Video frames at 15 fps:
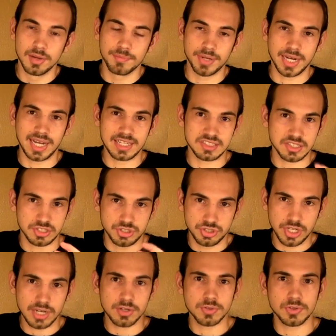But as a
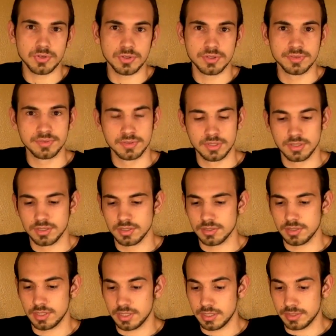general
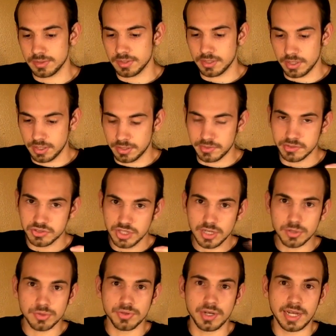
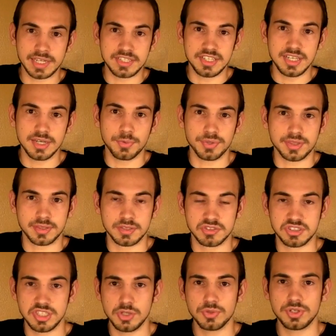idea with
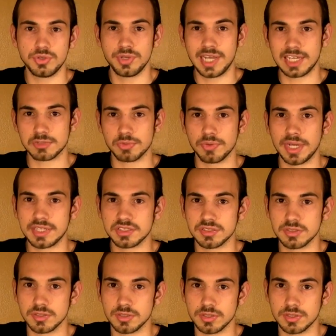CO2 gas
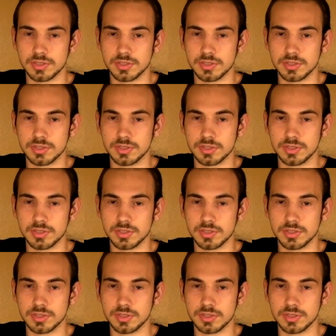blowbacks,